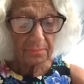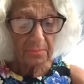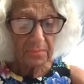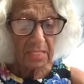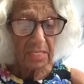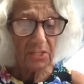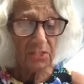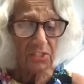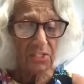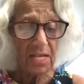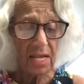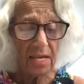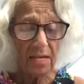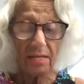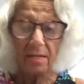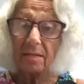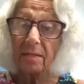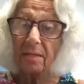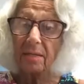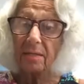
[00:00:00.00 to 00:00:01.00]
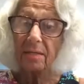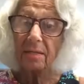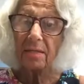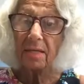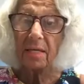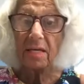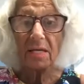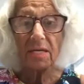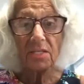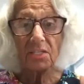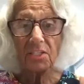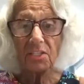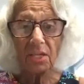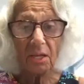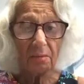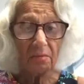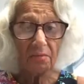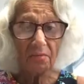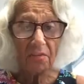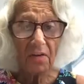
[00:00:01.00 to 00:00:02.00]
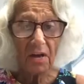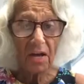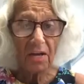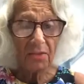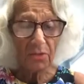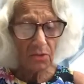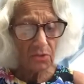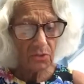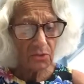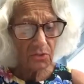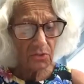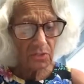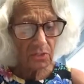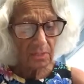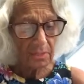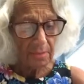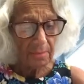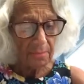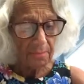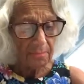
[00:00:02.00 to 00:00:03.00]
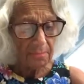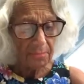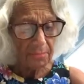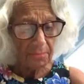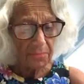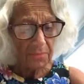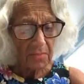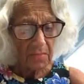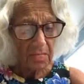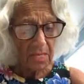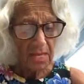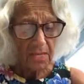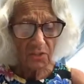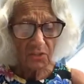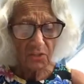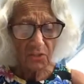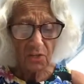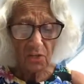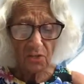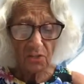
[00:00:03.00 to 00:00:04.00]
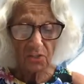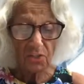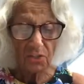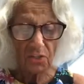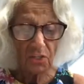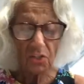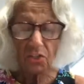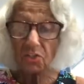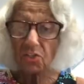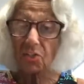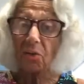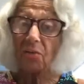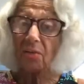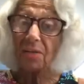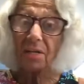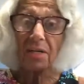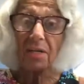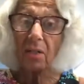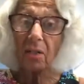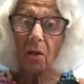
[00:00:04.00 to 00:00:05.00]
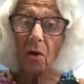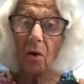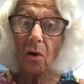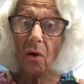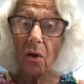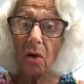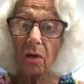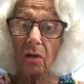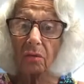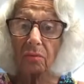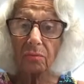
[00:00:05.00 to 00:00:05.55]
He said, "Some fathers and sons just don't get along."